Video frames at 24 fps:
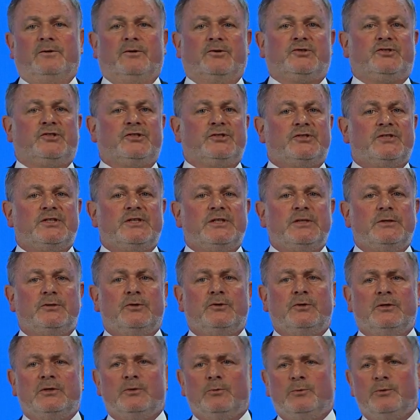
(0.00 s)
does she see?
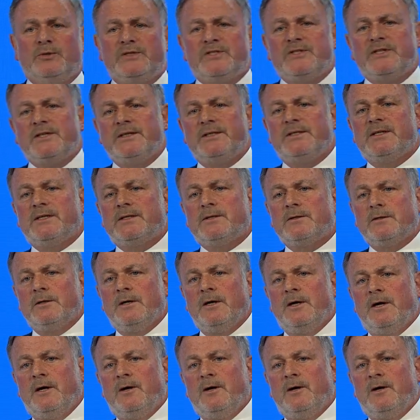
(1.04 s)
Do we see there?